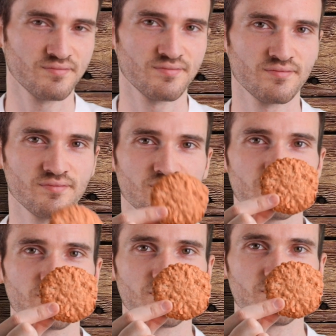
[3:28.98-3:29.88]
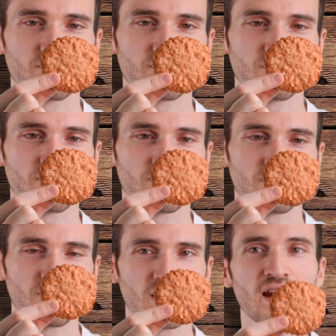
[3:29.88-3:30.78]
We may not have the bagel
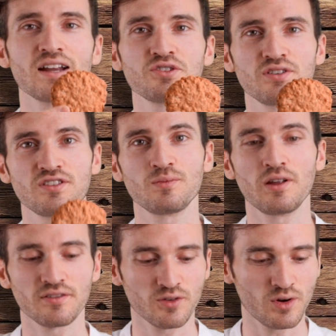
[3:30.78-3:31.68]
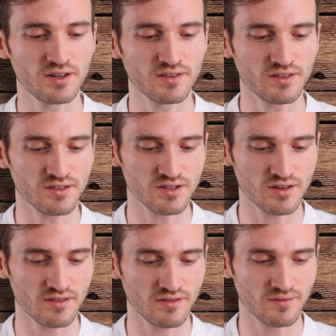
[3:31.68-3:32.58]
sandwich, but at least we have
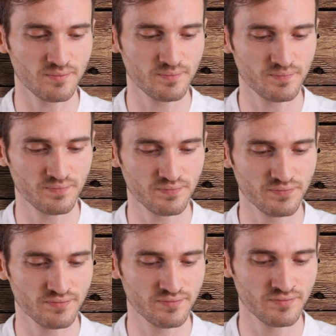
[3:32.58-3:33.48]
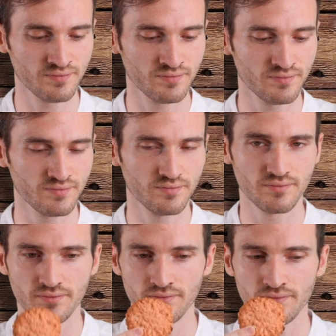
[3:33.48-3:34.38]
some breakfast items. You
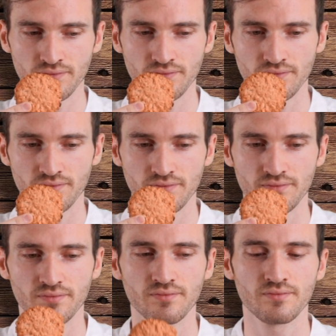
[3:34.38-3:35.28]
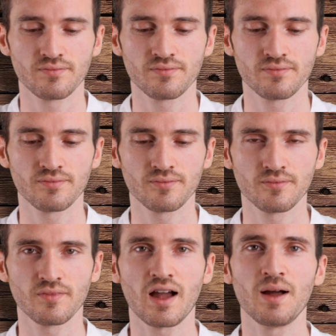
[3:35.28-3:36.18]
know, cookie.
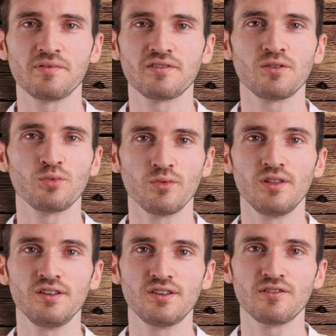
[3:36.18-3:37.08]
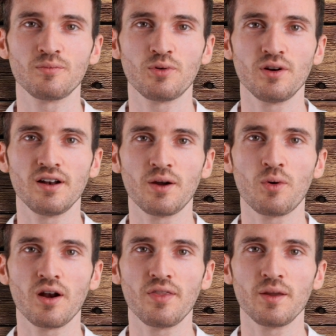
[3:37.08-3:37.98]
I'm still really disappointed I
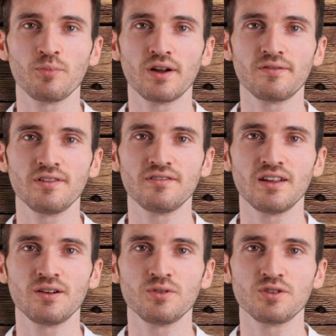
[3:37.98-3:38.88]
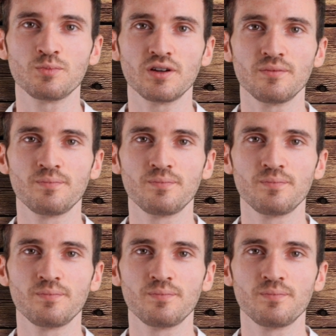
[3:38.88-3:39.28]
wanted that breakfast sandwich, but...